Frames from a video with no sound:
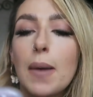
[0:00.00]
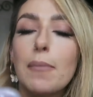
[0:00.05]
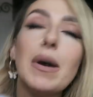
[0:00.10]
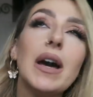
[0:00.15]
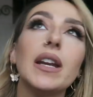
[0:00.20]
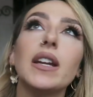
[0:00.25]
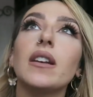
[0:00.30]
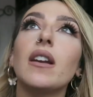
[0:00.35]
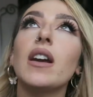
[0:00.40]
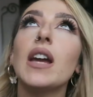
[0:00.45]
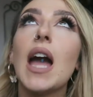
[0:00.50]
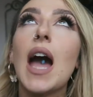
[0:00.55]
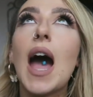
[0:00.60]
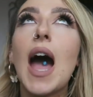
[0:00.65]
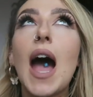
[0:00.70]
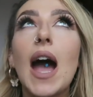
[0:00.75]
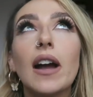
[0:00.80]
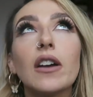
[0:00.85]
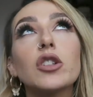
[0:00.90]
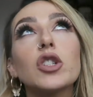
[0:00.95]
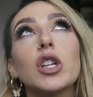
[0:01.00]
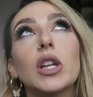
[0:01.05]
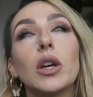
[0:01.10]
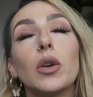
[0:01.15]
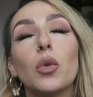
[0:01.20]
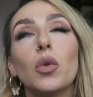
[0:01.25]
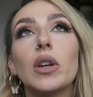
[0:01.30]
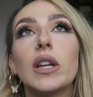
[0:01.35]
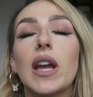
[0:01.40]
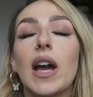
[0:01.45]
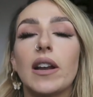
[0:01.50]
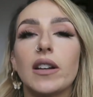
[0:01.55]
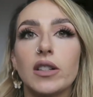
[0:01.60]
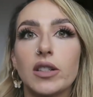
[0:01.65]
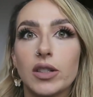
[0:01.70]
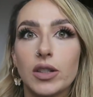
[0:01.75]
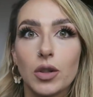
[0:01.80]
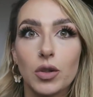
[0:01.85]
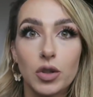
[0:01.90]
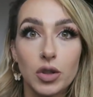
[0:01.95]
Paddy and I actually only had a
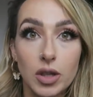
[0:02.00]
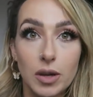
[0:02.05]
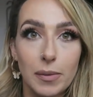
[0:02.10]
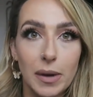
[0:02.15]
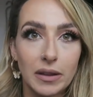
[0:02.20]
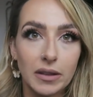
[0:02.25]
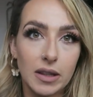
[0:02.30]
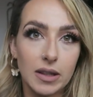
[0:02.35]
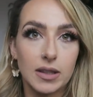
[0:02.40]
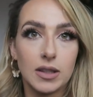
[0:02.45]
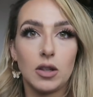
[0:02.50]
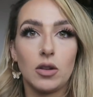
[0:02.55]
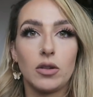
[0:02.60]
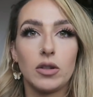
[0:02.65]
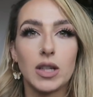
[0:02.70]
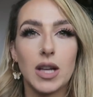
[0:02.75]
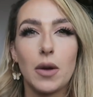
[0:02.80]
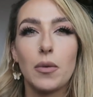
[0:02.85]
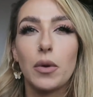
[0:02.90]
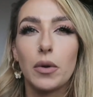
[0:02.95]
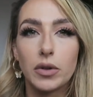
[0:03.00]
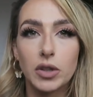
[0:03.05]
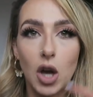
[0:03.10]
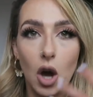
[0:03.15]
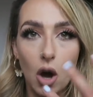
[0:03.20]
discussion about this the other day. We were